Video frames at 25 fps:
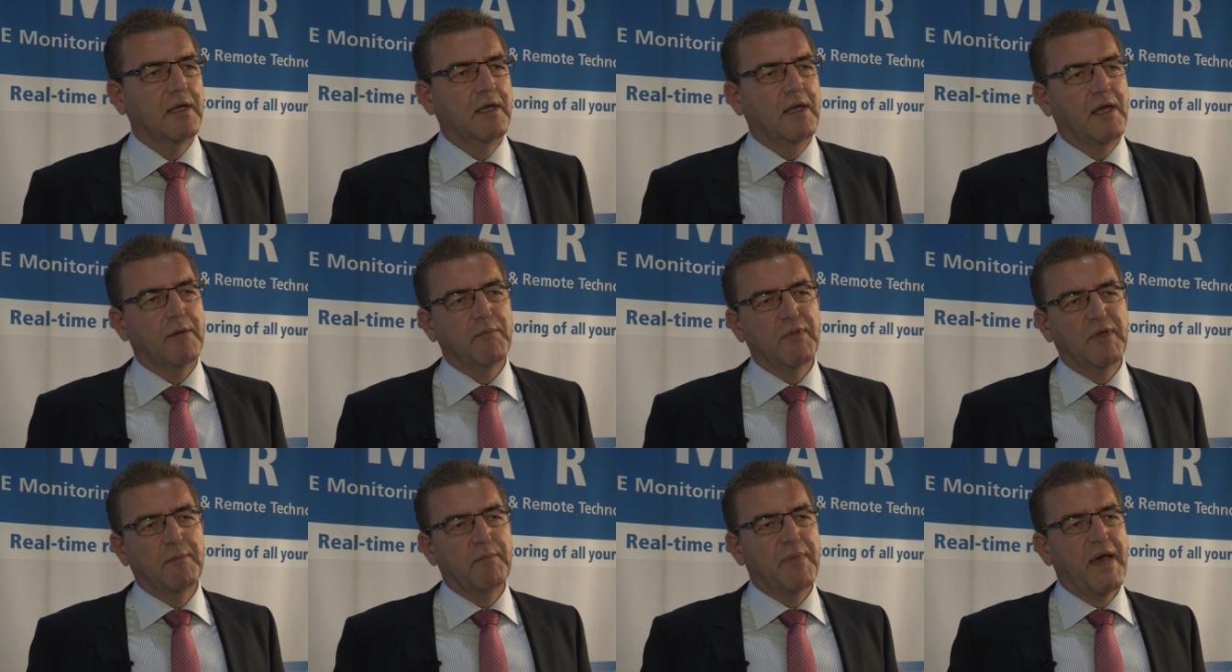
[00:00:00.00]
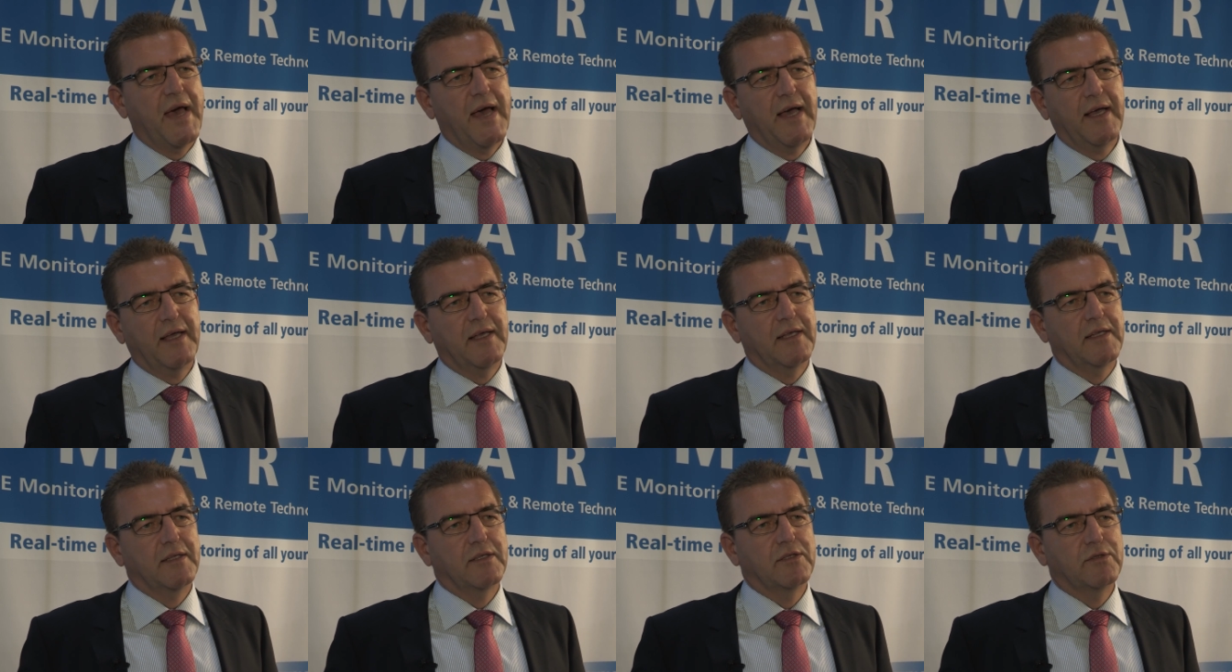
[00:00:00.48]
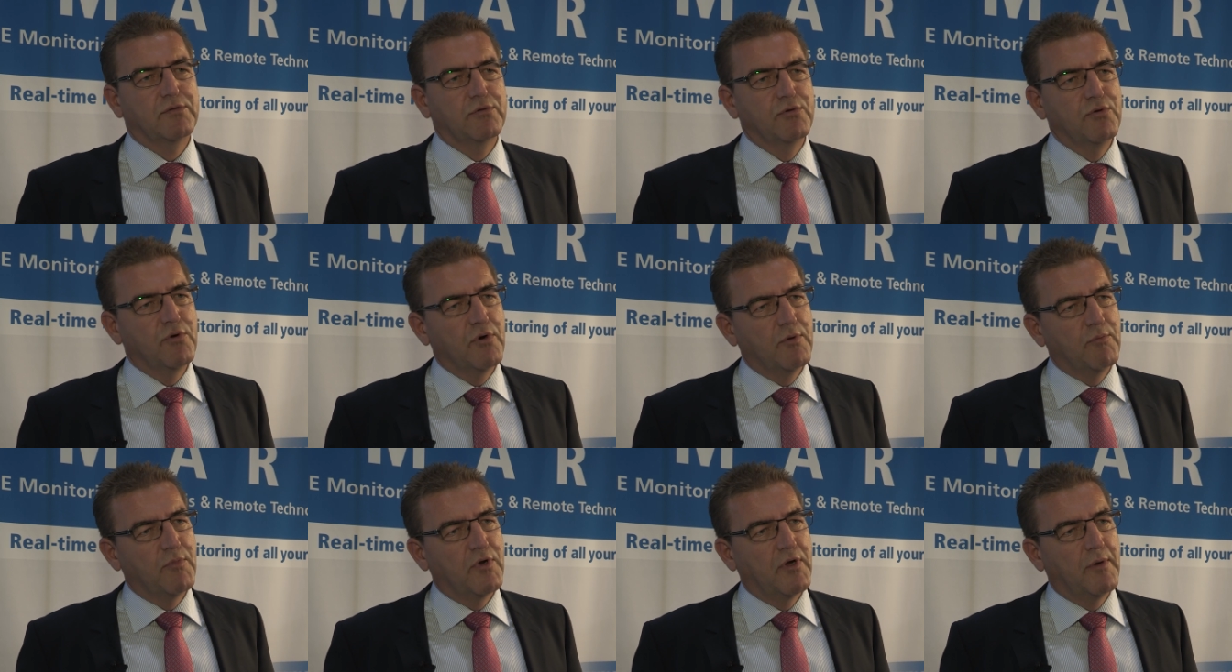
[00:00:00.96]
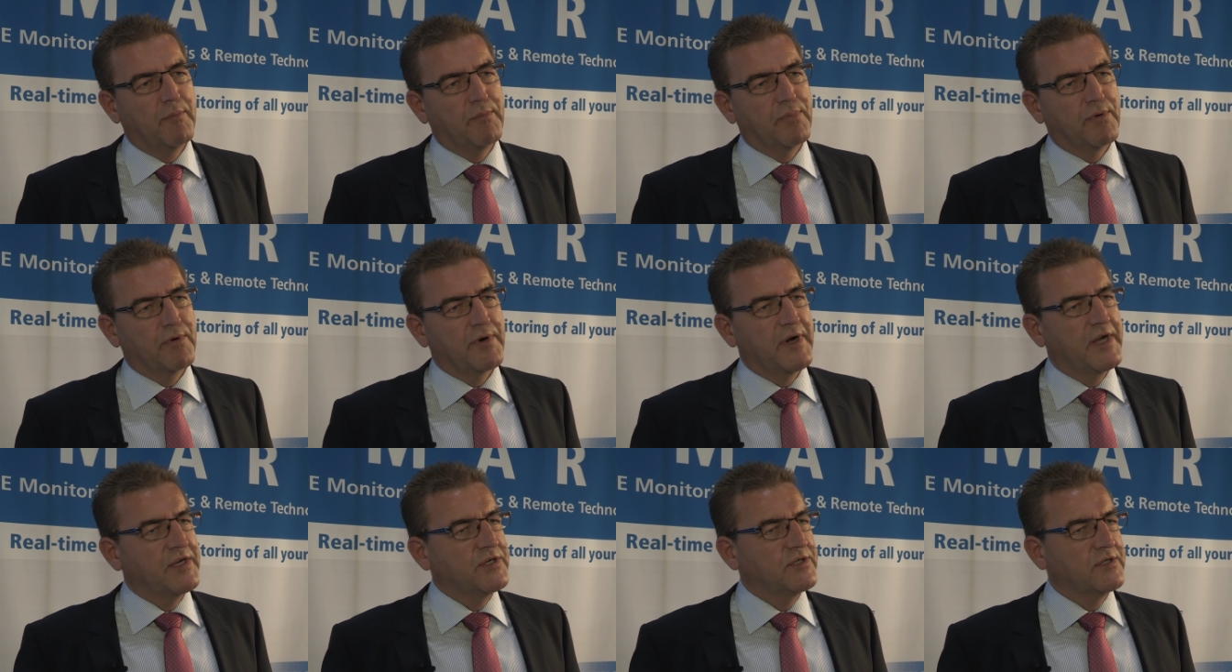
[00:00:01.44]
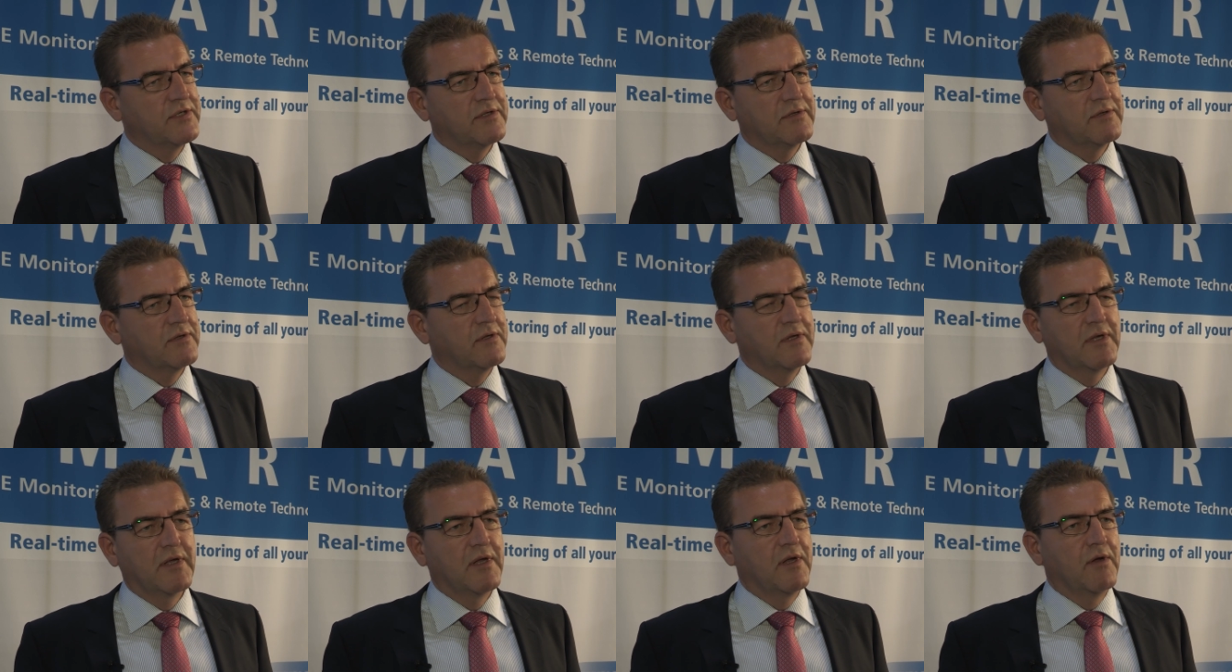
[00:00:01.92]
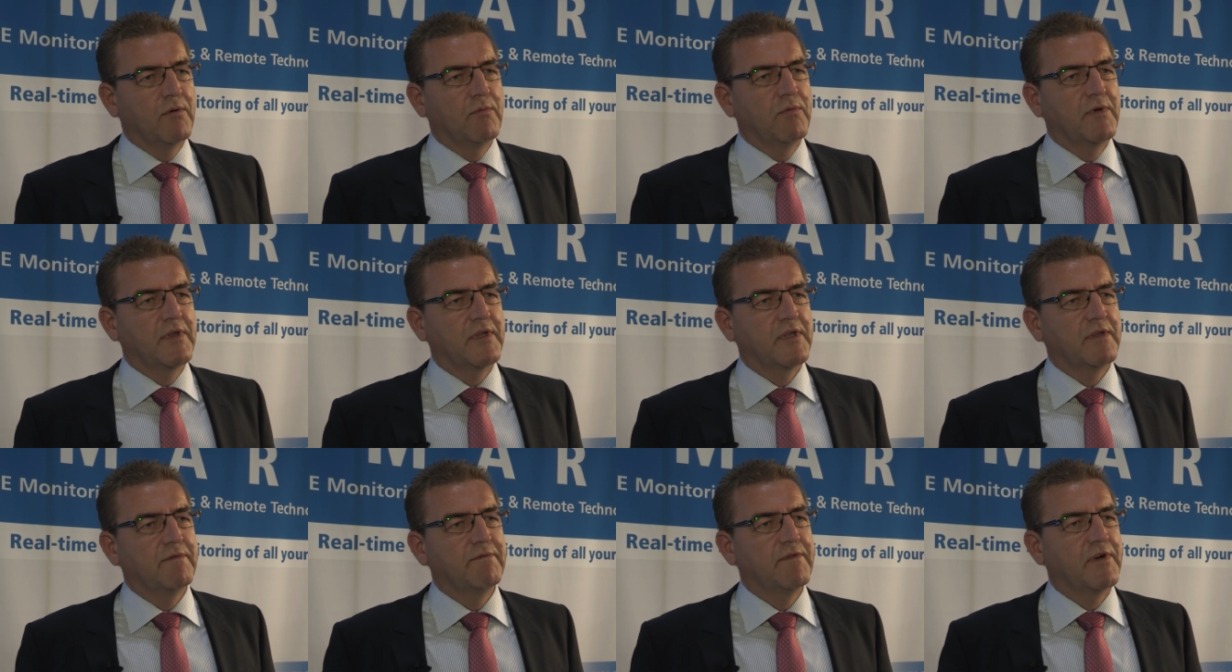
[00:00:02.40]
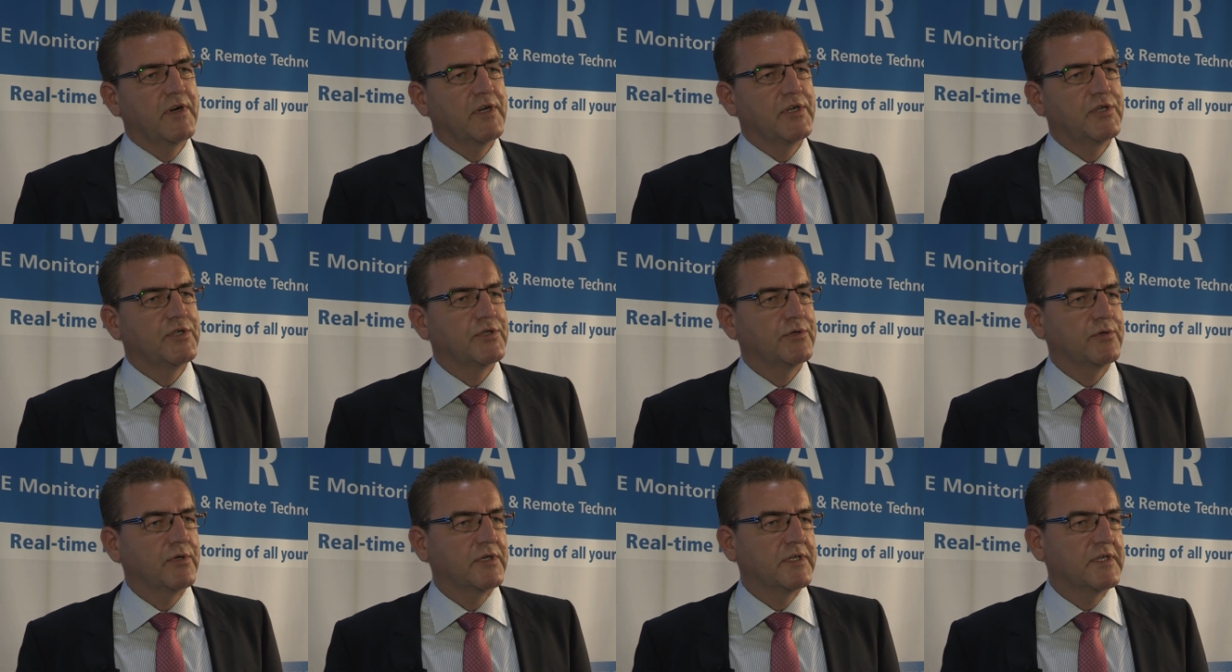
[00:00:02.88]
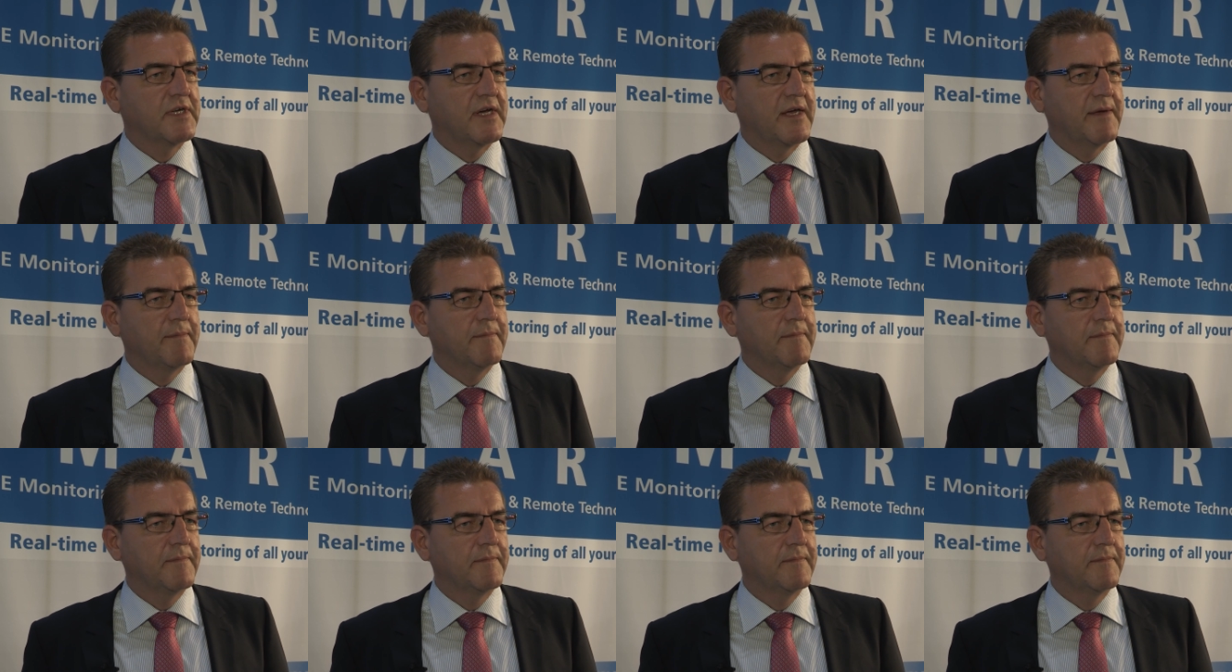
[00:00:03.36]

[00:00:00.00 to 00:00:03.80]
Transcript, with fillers: coming back to normal operation within very short time.